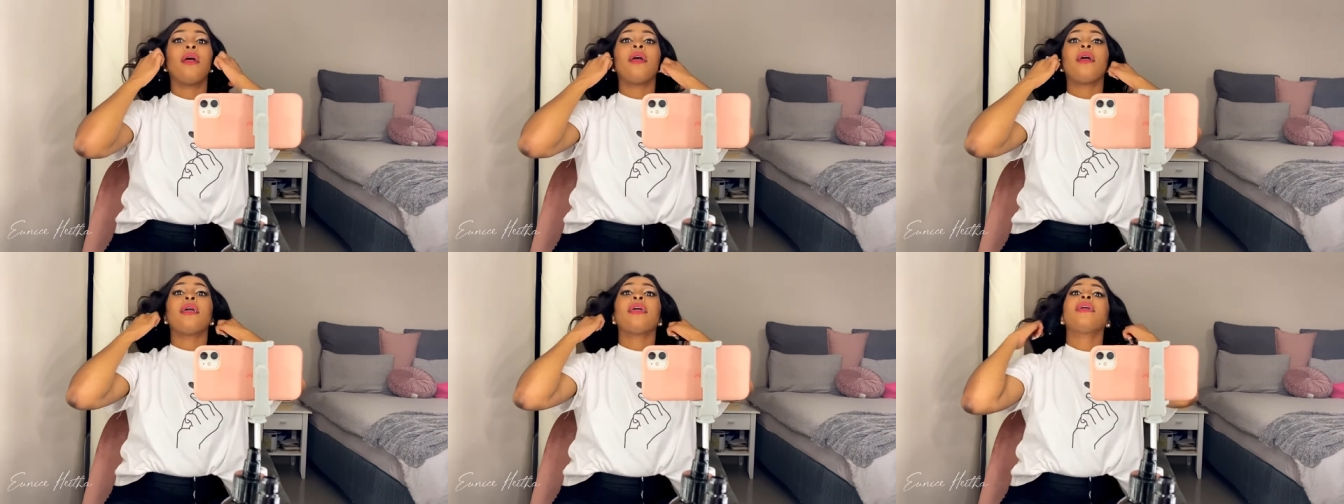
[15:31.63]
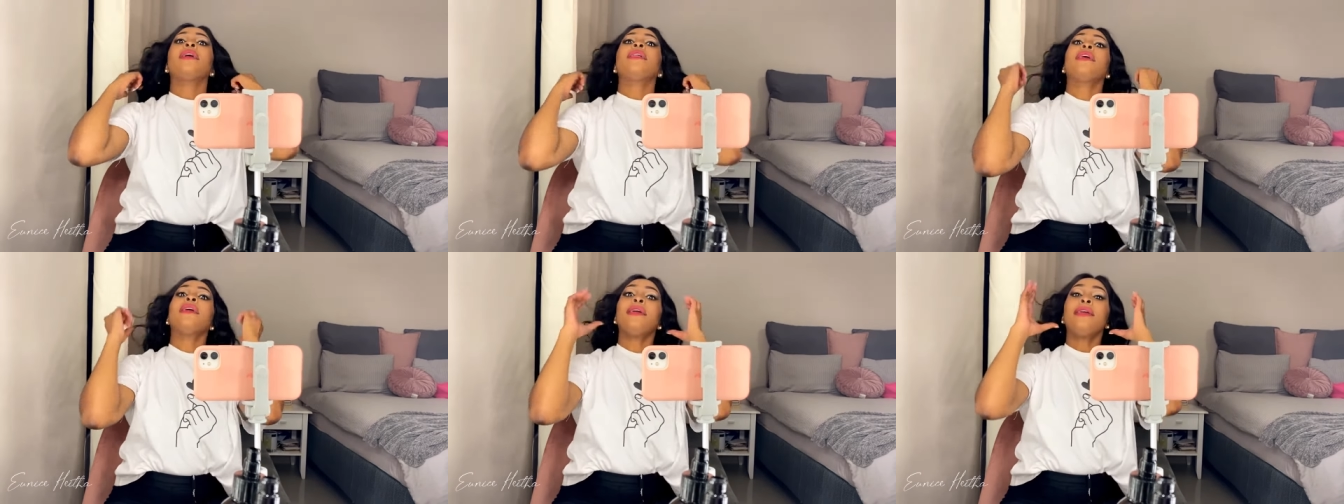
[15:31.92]

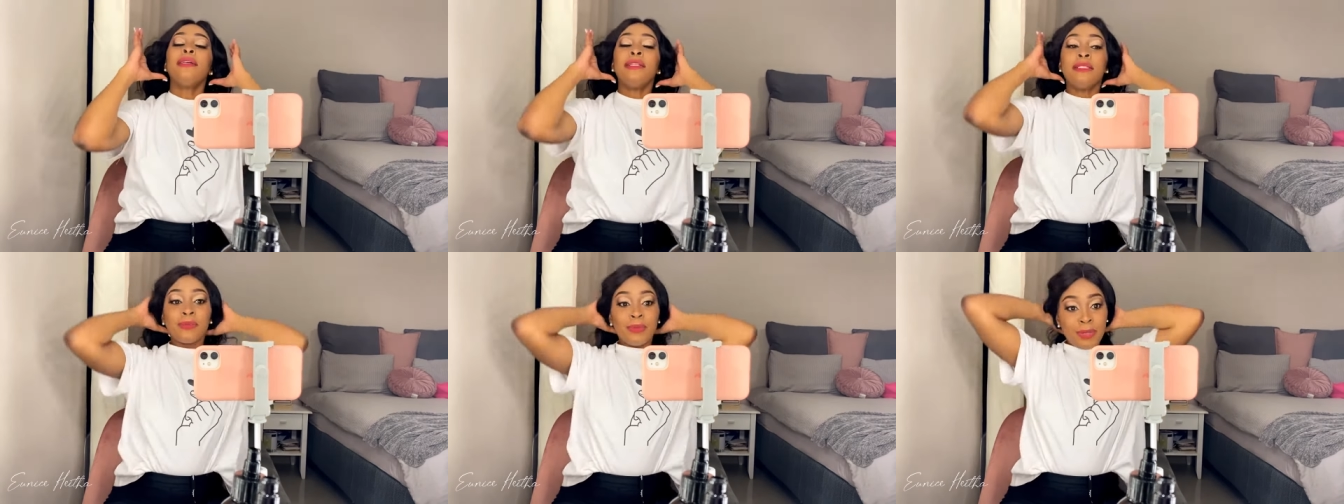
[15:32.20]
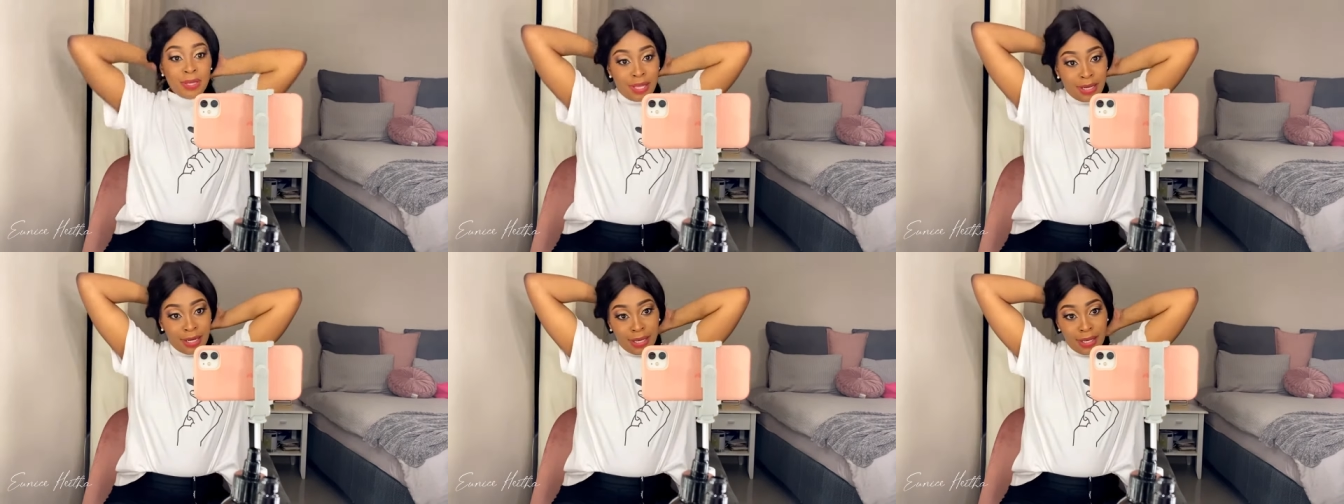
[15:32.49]
it is
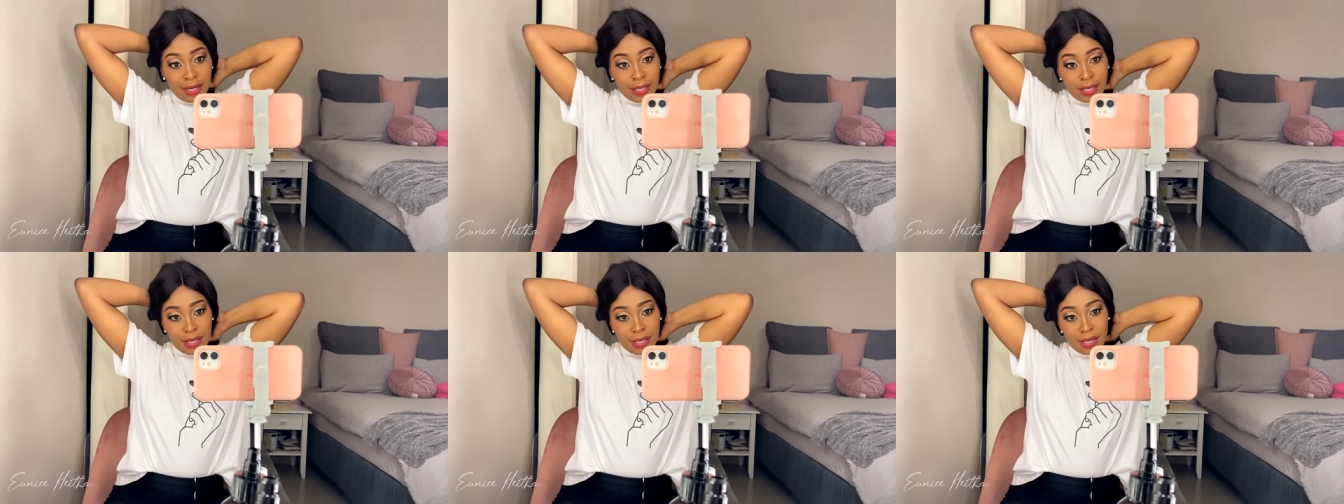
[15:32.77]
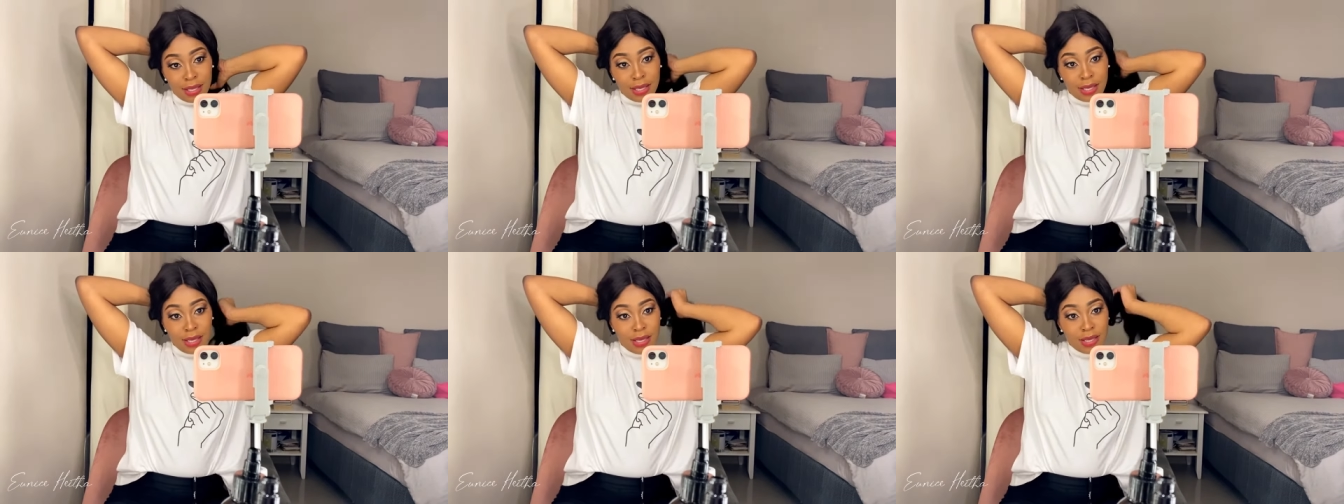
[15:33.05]
what it
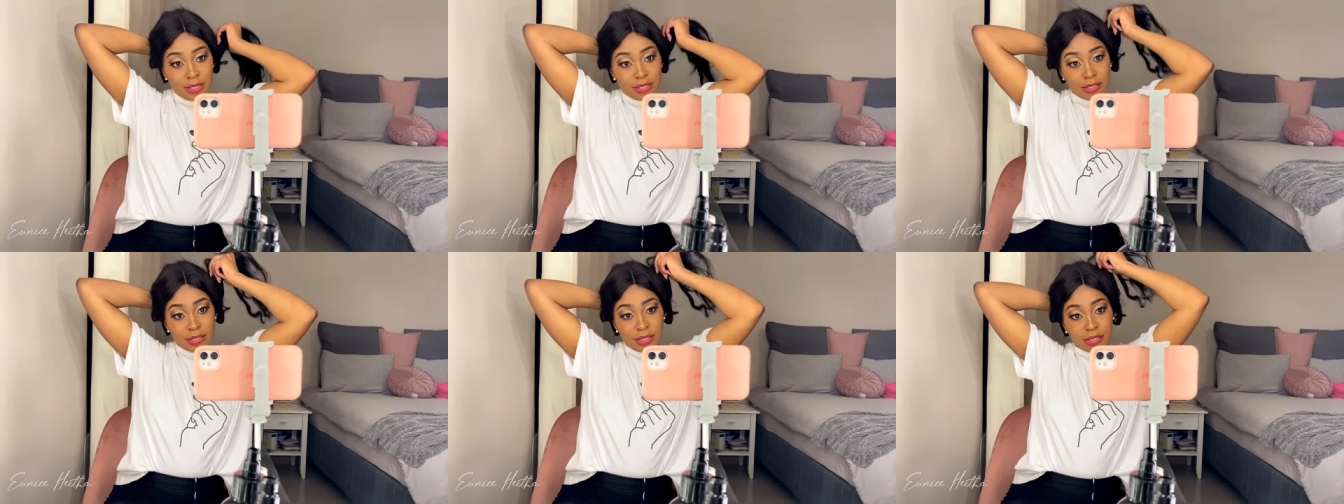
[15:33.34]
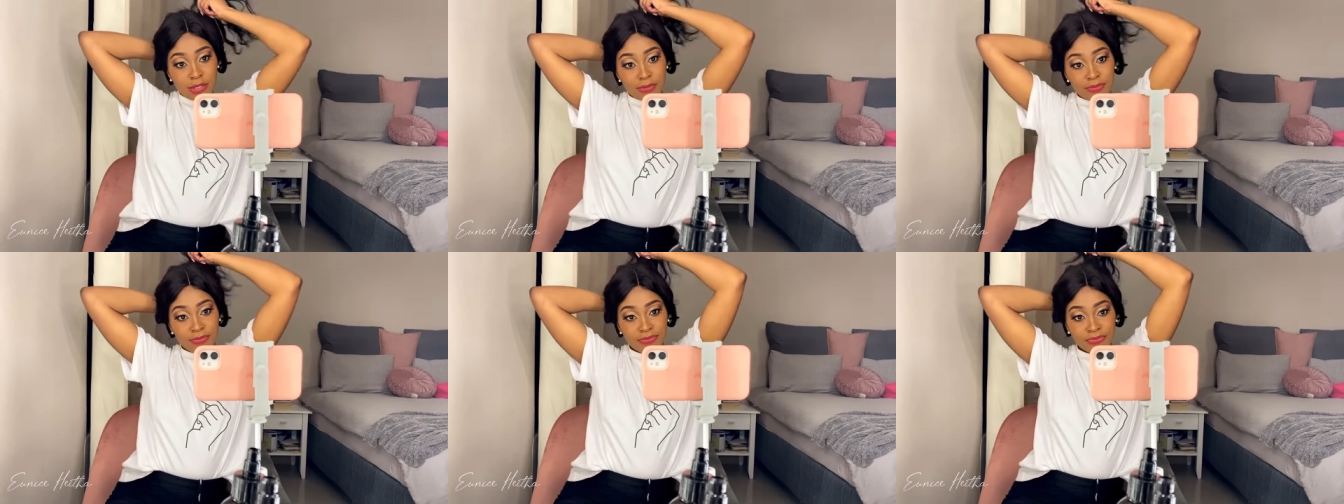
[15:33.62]

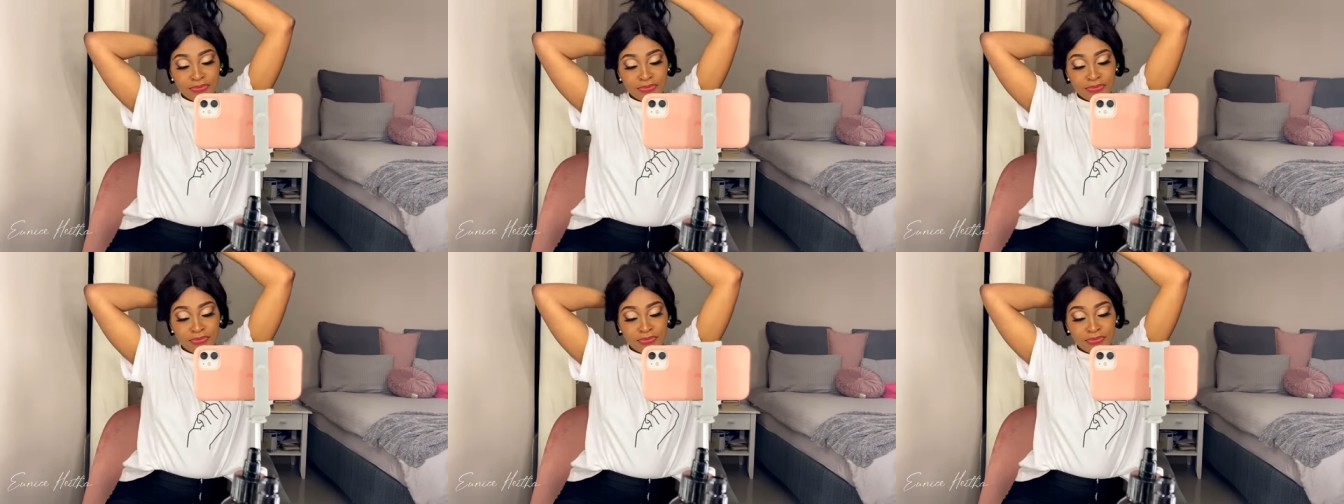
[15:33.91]
is.